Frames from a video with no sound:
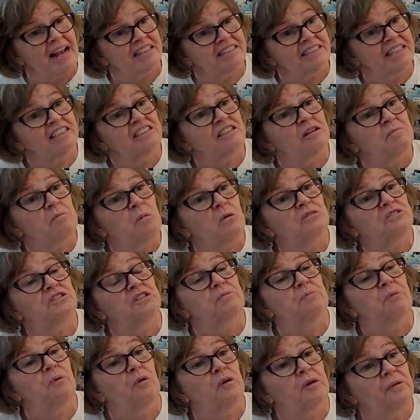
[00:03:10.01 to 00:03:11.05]
That's the most
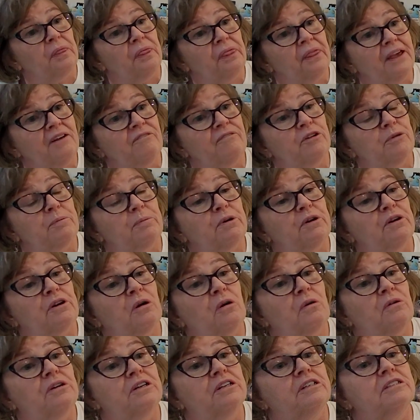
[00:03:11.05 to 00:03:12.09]
important thing for bird
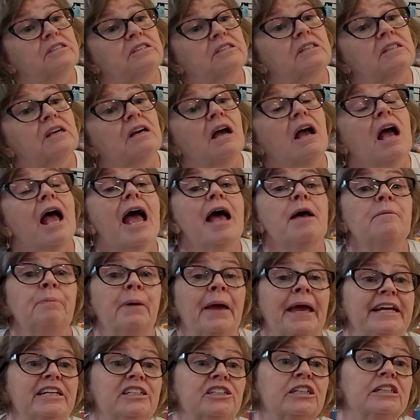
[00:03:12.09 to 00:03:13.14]
owners and
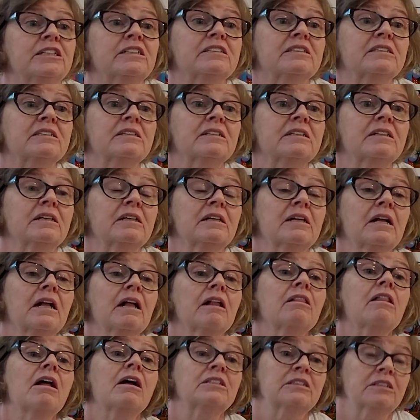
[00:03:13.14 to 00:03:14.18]
patience
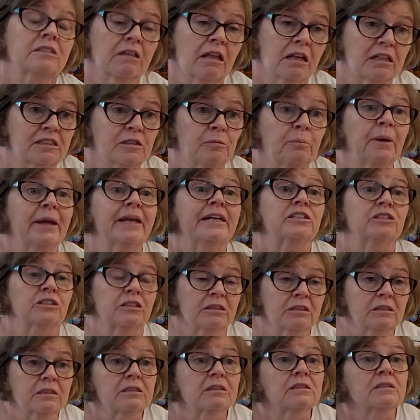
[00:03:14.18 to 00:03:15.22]
lots and lots of
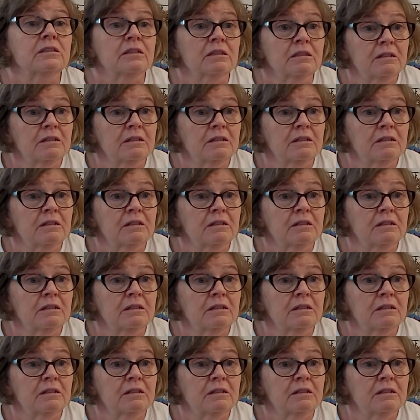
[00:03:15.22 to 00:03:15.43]
patience.